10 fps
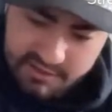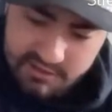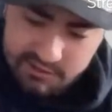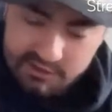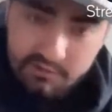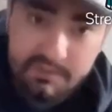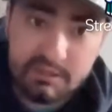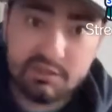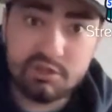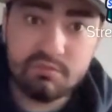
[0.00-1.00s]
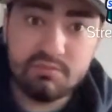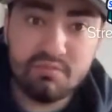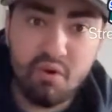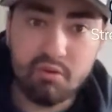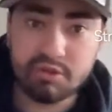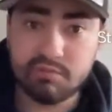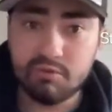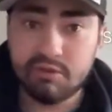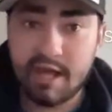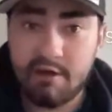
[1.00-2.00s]
Okay, so now this is a little bit
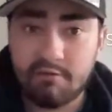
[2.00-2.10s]
more